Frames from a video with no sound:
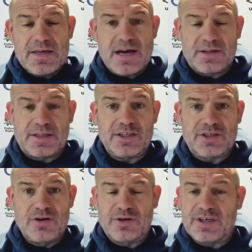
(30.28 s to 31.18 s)
Yeah, I think
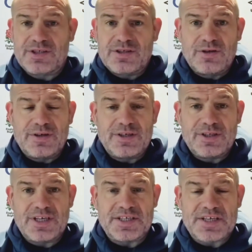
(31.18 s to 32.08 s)
so. Look, it's
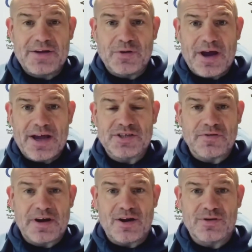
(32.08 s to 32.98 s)
out of the way. It's a
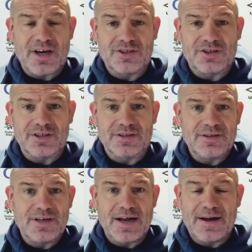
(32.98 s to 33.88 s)
great location.